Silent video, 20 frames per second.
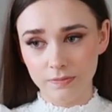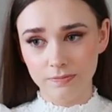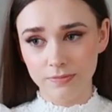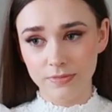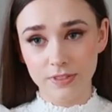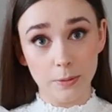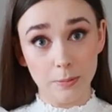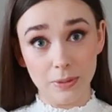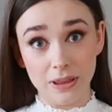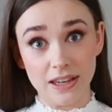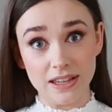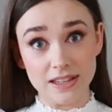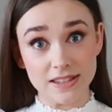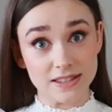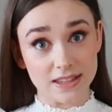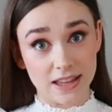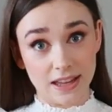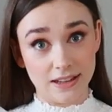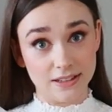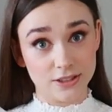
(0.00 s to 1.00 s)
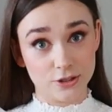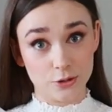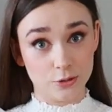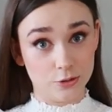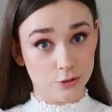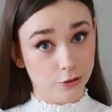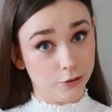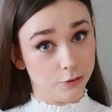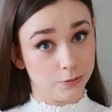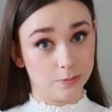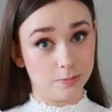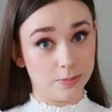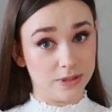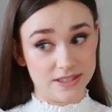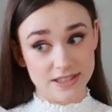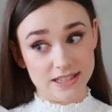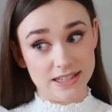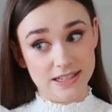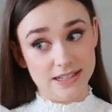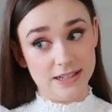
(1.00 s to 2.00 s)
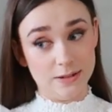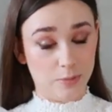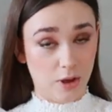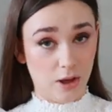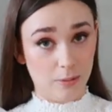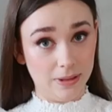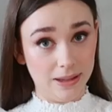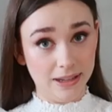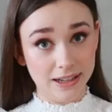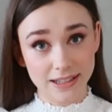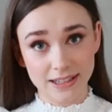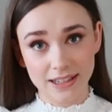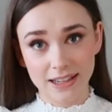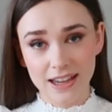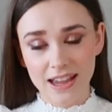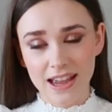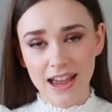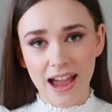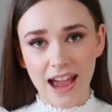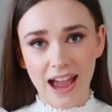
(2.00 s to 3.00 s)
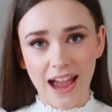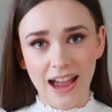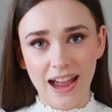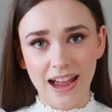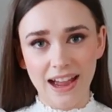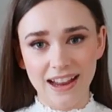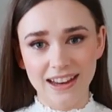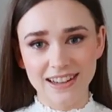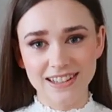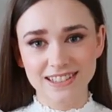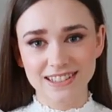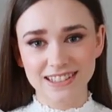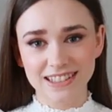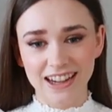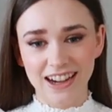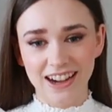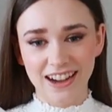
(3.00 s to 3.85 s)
the place that should not be seen in public. And